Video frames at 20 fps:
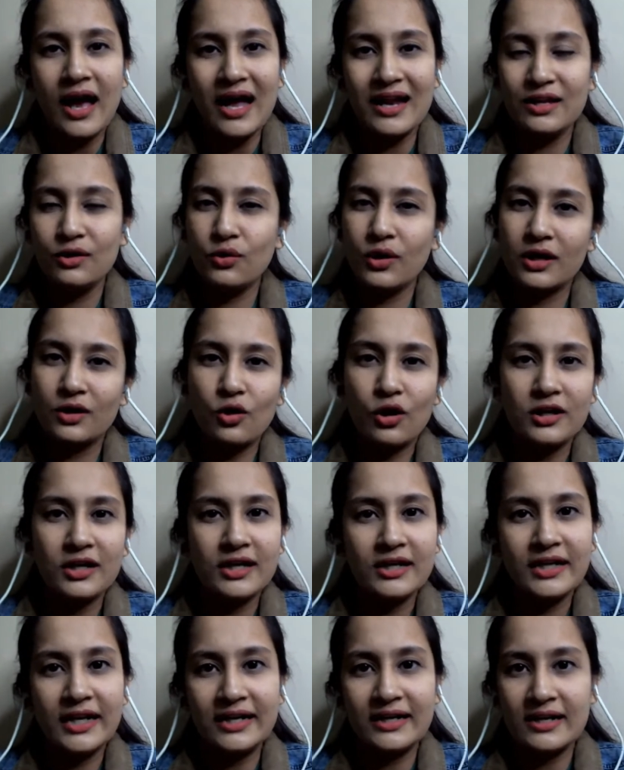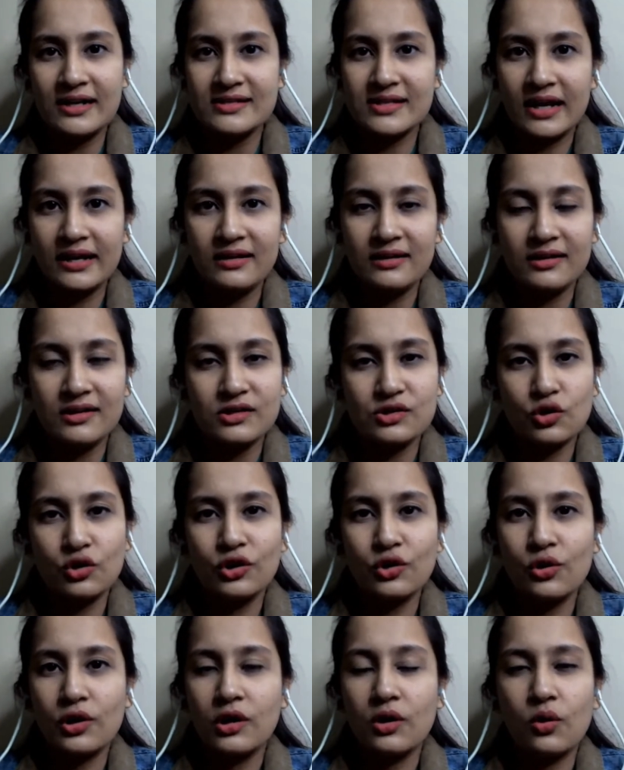and you are called a data scientist
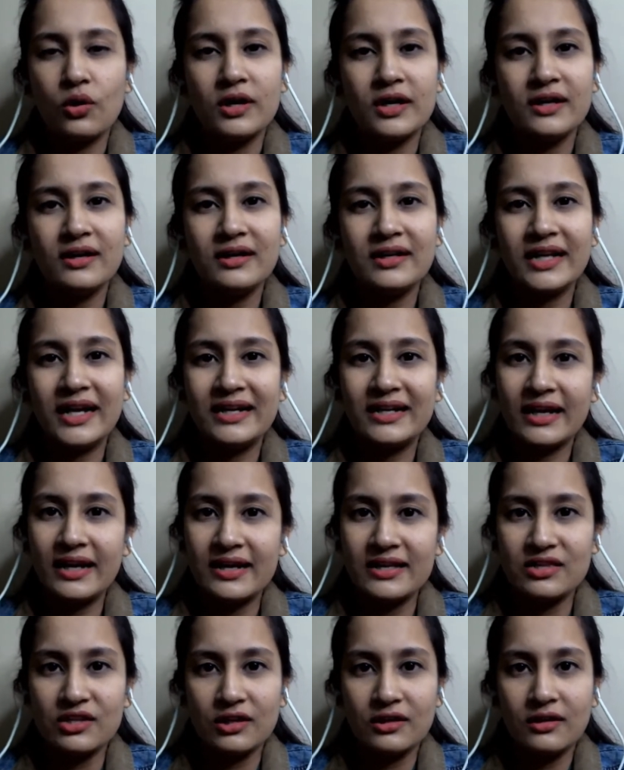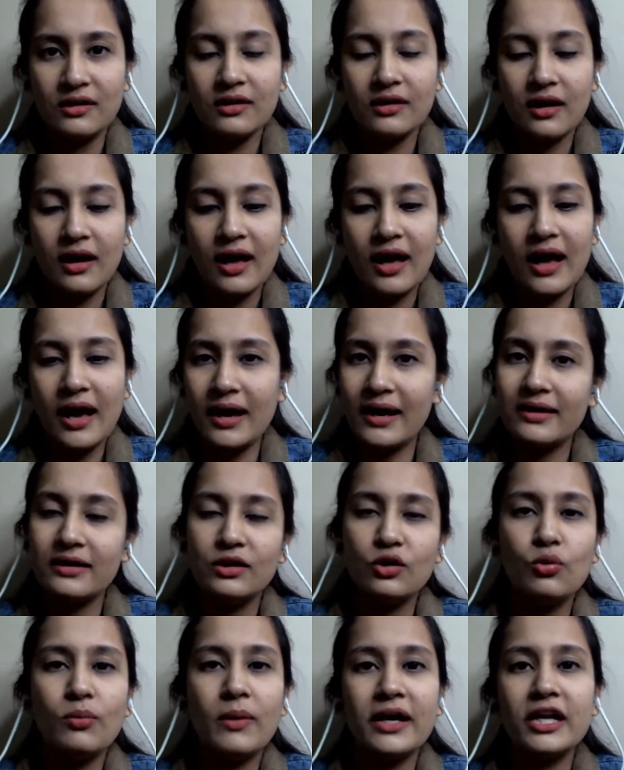or you're called a data engineer,
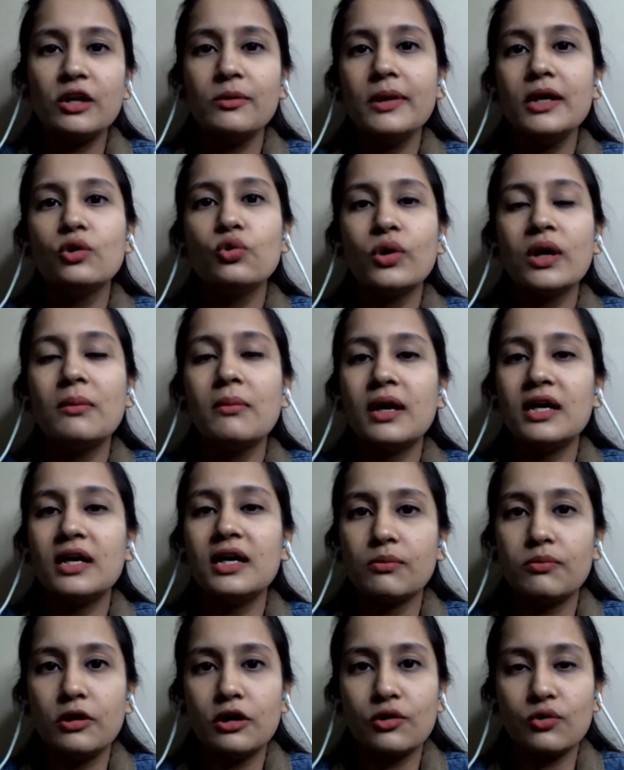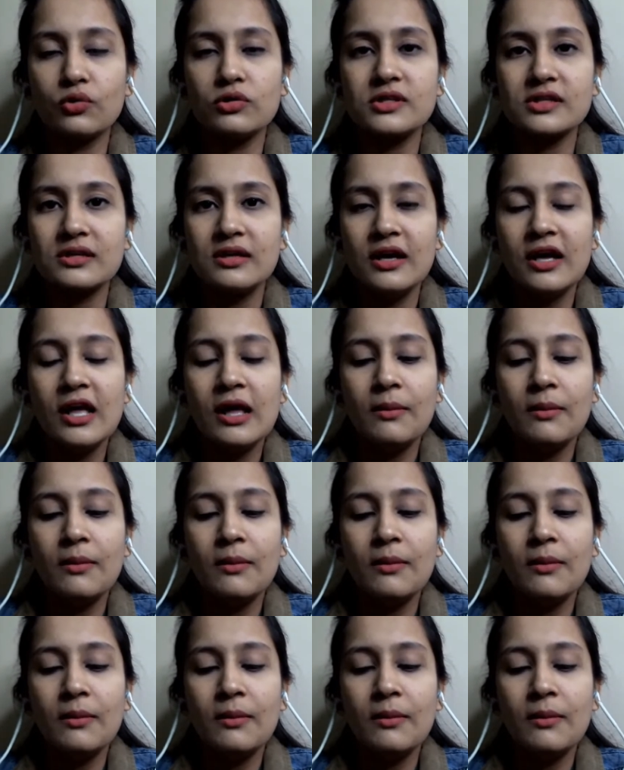and you might be doing multiple roles.